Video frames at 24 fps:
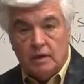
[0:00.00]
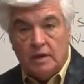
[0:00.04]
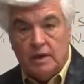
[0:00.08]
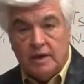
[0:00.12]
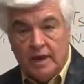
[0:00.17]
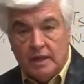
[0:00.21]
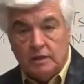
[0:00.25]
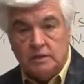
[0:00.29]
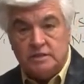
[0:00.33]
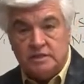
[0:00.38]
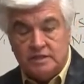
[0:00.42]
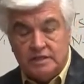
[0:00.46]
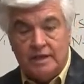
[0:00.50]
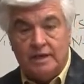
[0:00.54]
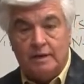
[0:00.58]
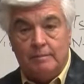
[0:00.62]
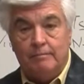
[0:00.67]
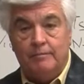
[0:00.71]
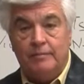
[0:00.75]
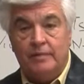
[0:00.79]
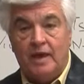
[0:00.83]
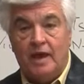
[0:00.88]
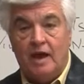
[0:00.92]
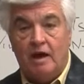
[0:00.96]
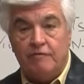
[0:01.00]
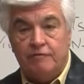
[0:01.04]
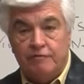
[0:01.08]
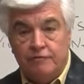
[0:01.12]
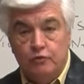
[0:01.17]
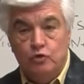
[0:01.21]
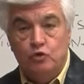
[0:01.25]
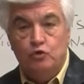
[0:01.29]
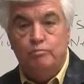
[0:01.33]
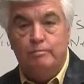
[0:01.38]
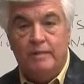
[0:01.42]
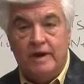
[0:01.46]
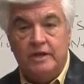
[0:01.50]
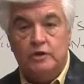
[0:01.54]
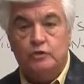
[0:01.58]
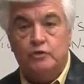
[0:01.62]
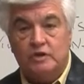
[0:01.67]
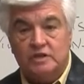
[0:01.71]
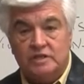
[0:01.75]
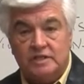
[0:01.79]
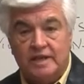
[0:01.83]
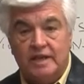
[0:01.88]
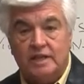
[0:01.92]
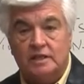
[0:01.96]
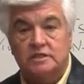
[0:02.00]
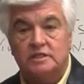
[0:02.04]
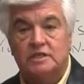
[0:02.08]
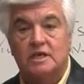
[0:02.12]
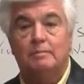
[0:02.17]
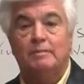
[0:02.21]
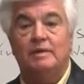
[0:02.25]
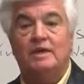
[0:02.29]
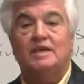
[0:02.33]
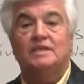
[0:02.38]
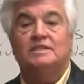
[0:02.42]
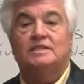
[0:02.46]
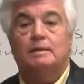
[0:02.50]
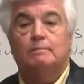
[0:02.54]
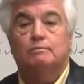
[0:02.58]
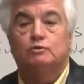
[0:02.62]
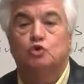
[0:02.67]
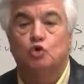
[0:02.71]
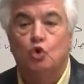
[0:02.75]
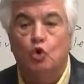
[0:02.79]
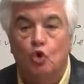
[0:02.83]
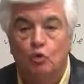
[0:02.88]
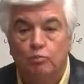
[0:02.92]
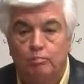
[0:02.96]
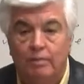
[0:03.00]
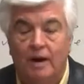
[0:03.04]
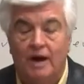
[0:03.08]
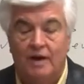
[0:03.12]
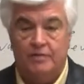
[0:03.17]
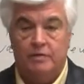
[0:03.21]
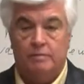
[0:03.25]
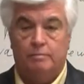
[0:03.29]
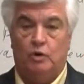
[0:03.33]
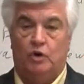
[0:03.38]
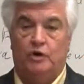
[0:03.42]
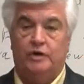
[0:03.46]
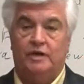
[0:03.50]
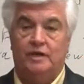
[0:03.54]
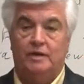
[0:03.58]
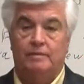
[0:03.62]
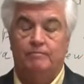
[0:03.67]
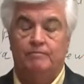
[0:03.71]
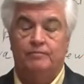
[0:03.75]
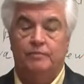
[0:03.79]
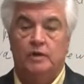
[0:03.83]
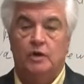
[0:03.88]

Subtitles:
calcium, our food matrix calcium, is absorbed by the body.